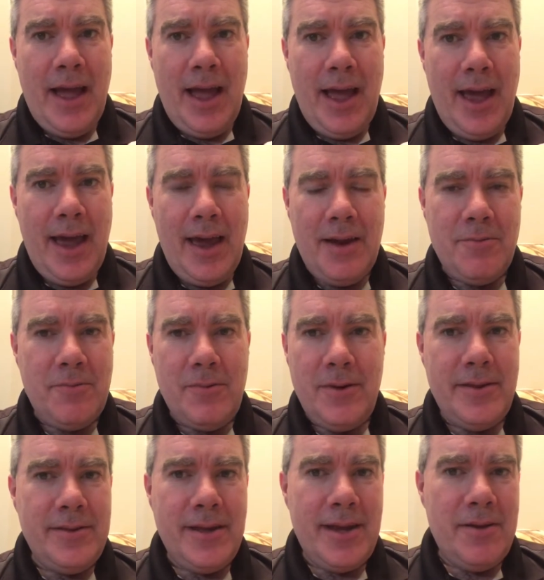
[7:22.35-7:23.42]
and
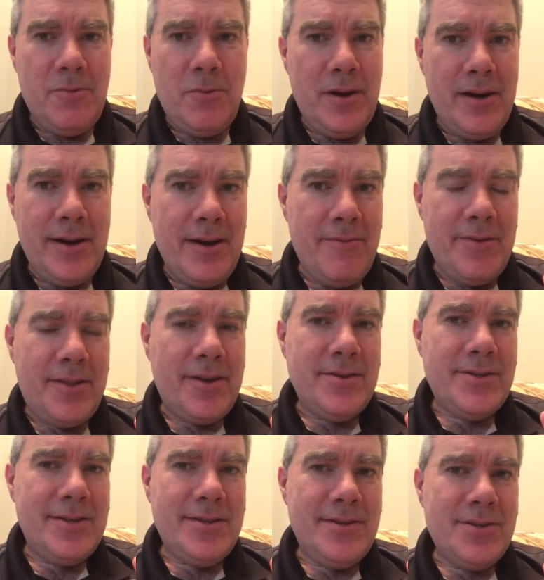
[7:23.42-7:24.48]
when they want everything
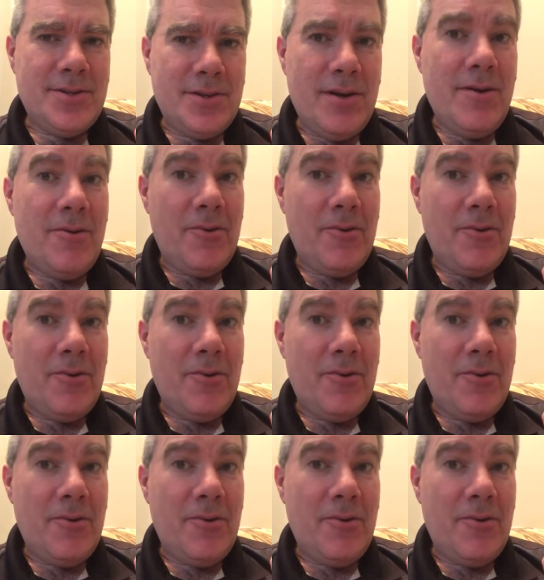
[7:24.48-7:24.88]
to start